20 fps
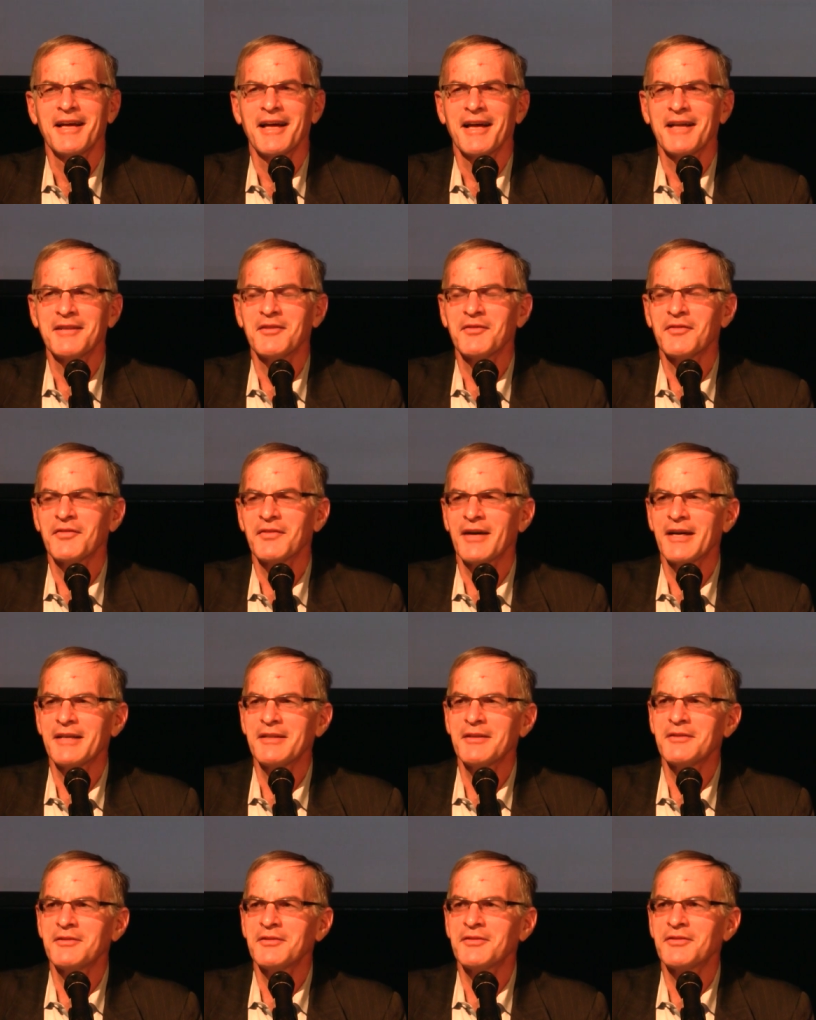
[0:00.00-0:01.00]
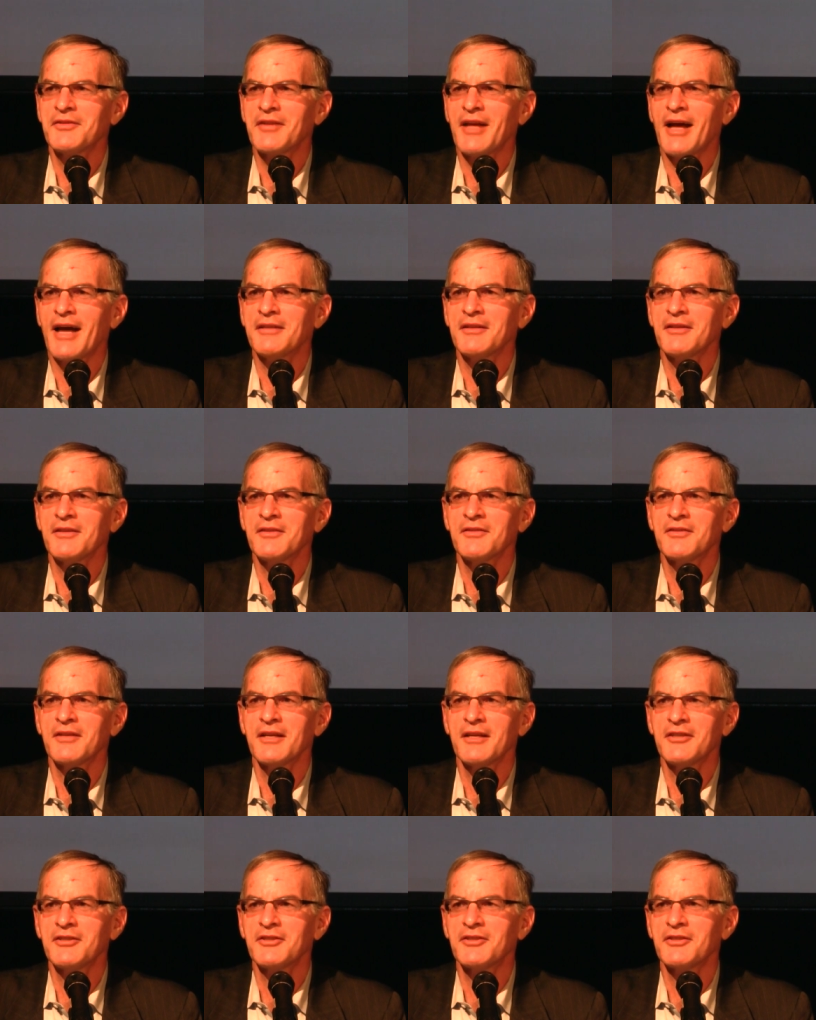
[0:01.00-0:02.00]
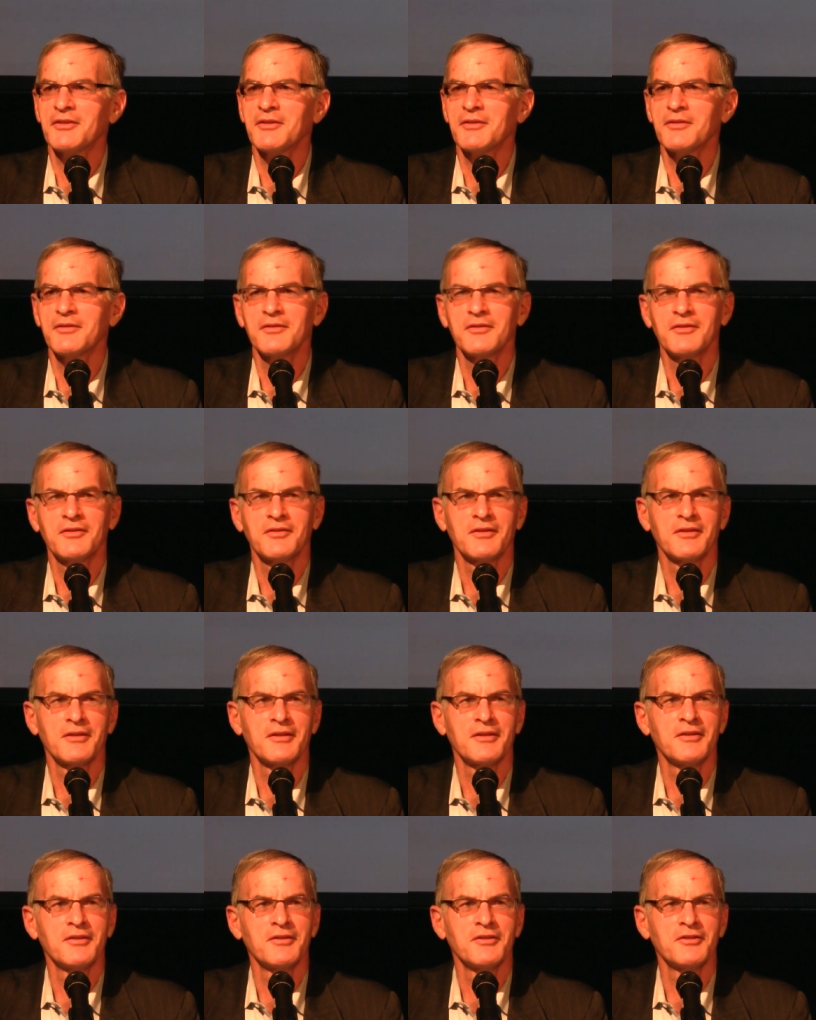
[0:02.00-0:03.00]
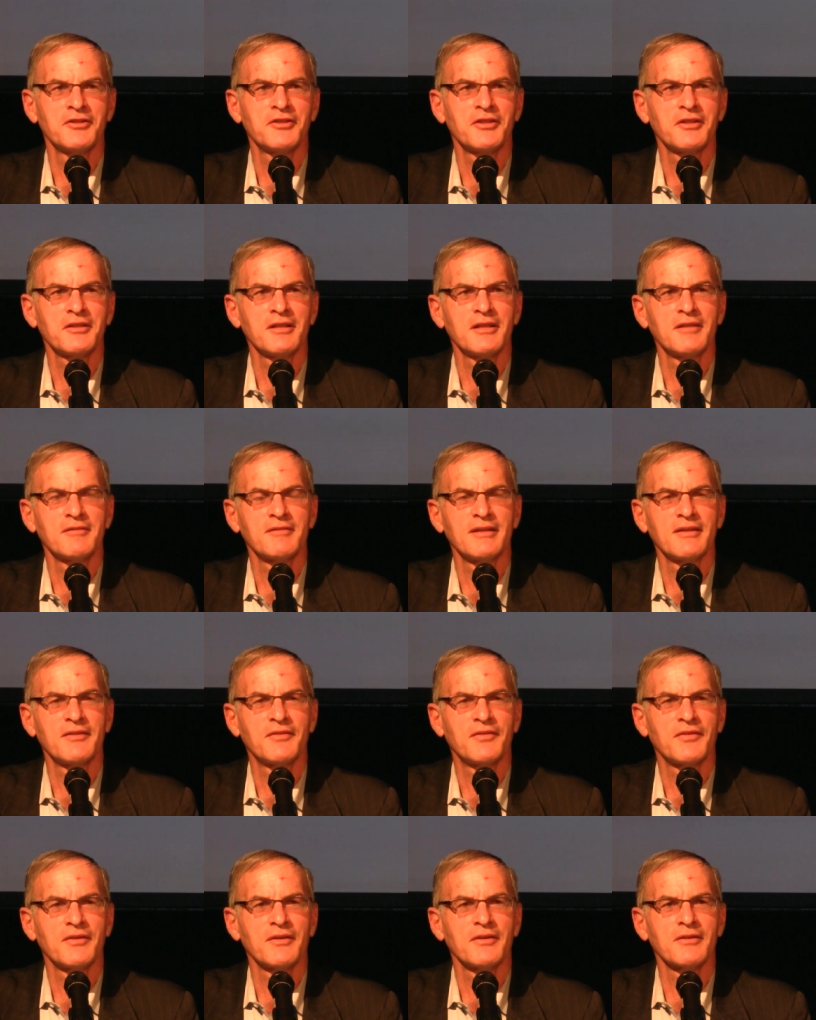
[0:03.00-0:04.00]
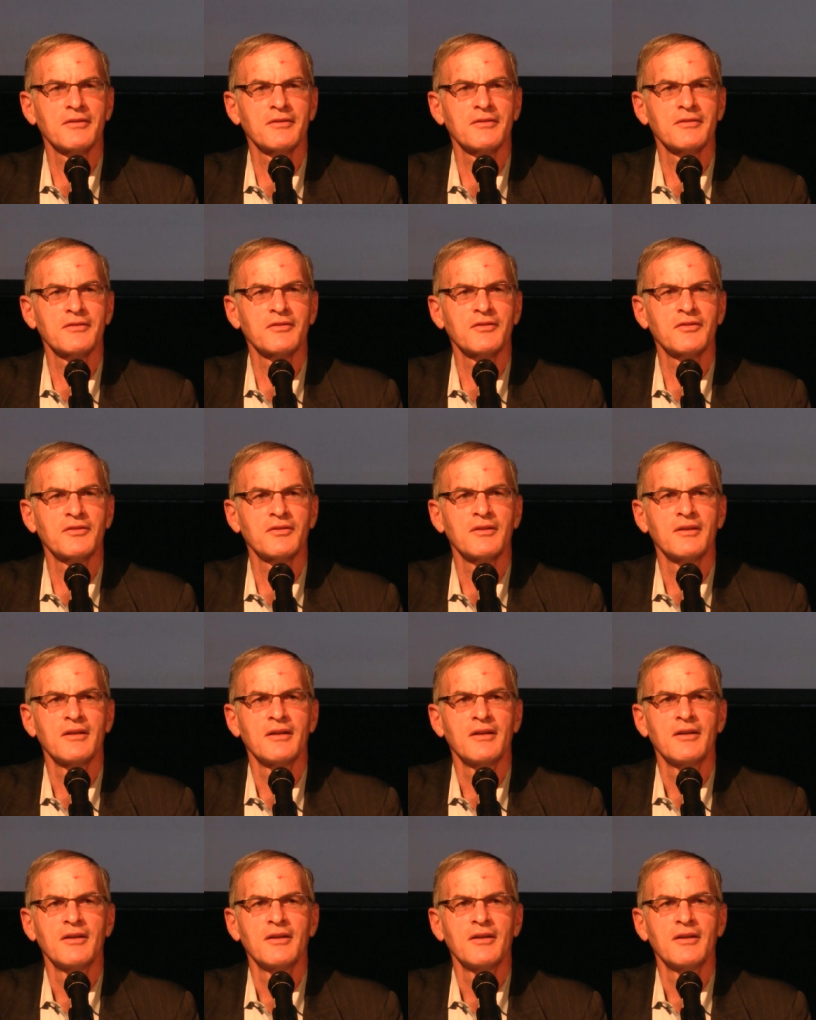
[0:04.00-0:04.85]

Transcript: And the final status issues usually refers